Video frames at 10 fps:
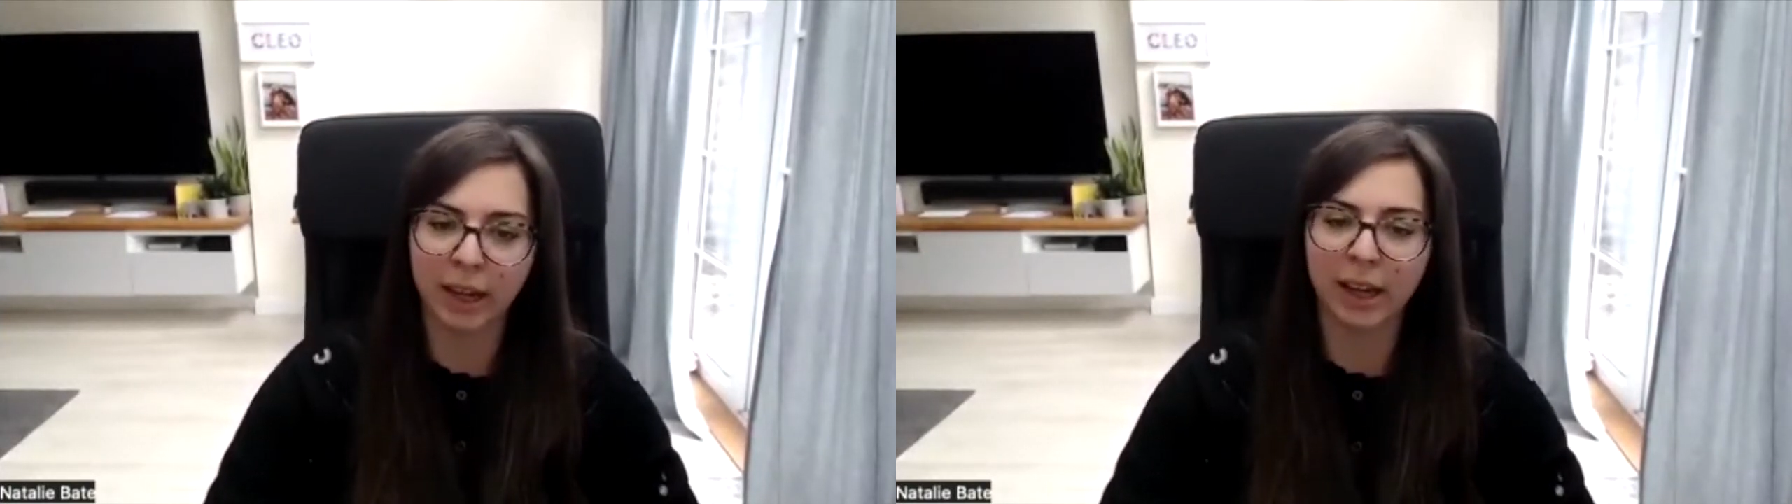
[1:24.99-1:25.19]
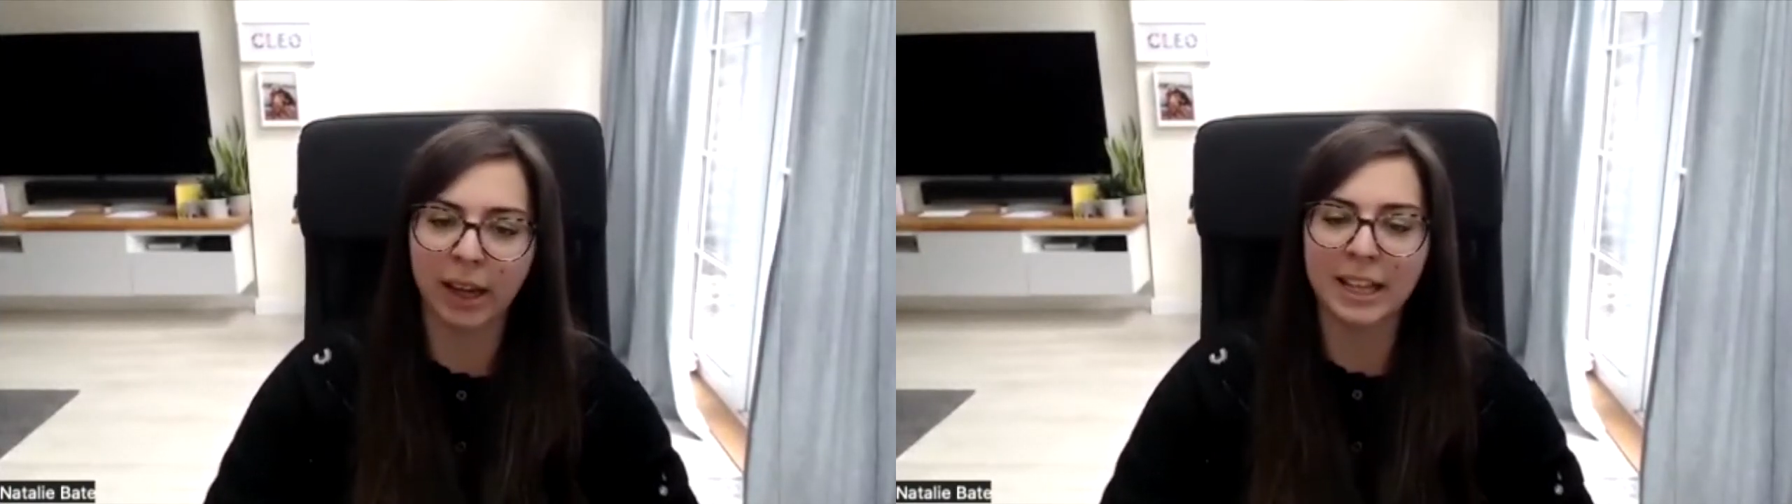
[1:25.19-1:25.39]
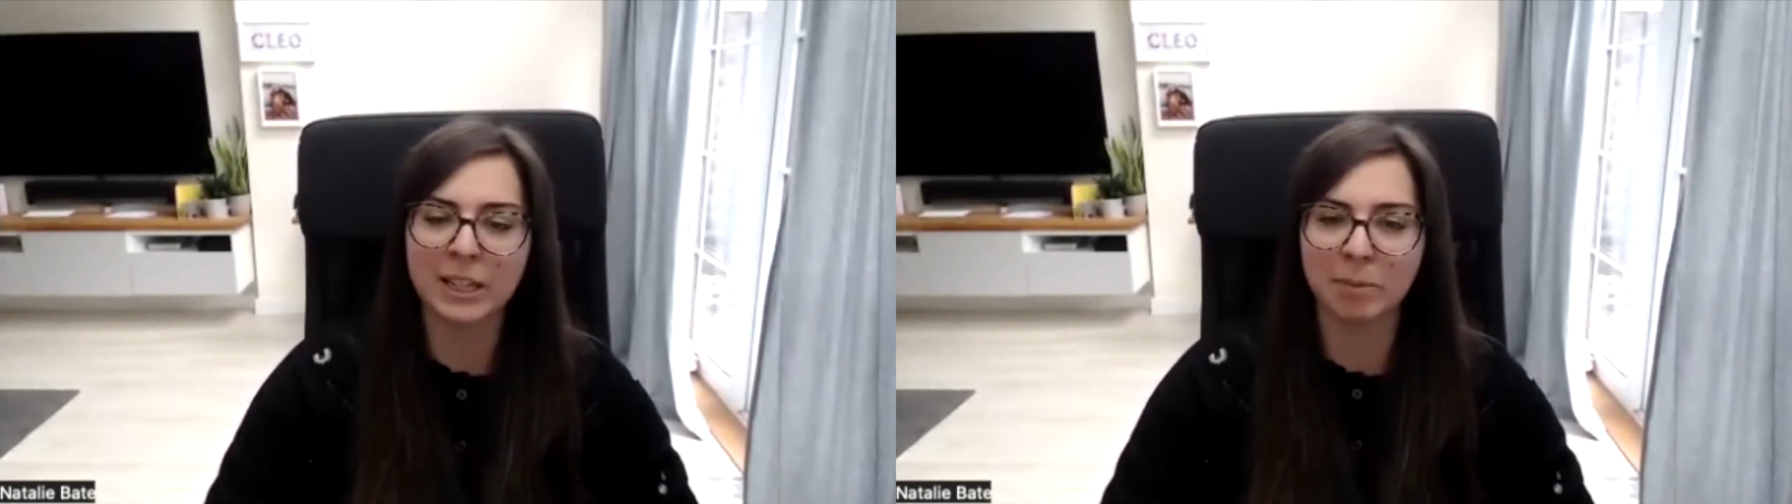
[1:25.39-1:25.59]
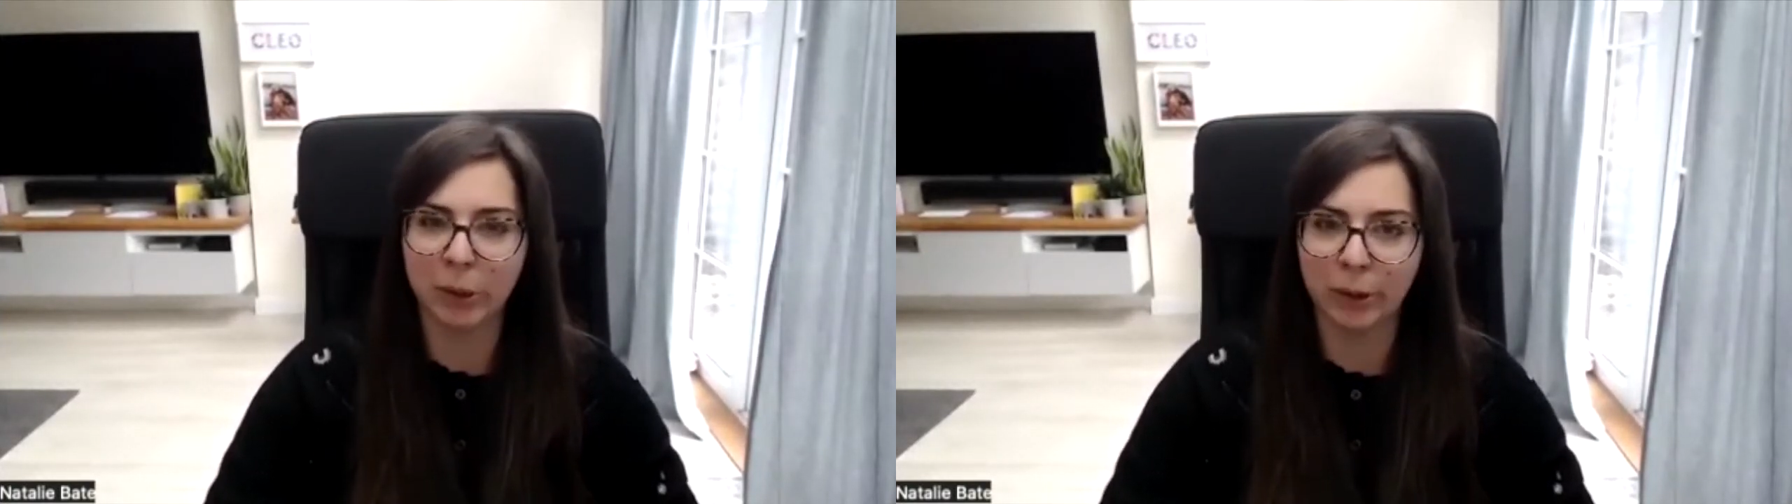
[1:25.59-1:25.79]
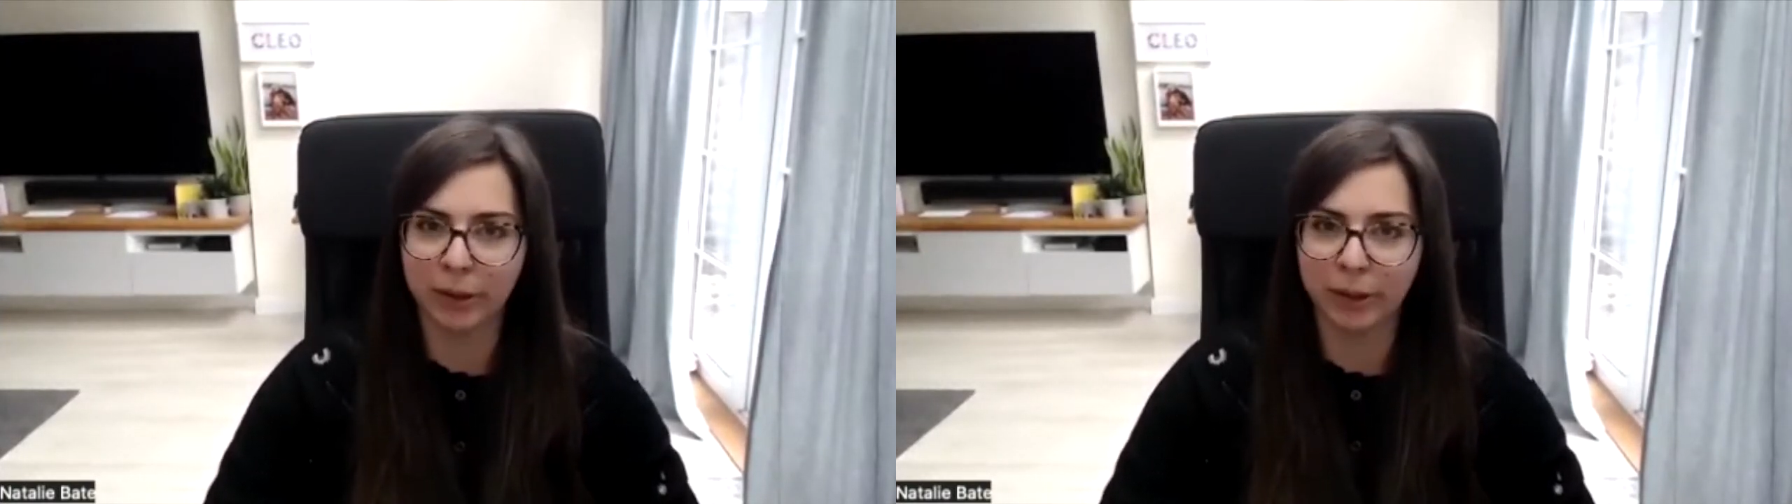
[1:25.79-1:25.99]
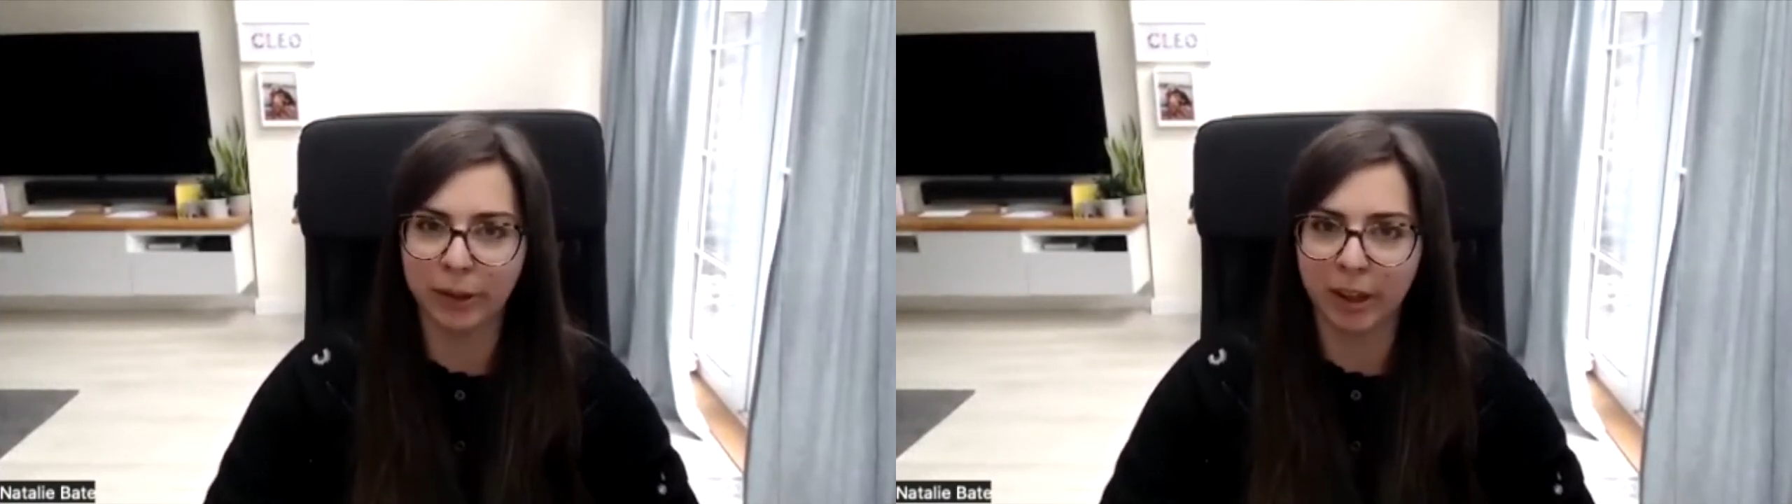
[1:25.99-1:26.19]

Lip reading: and smoother,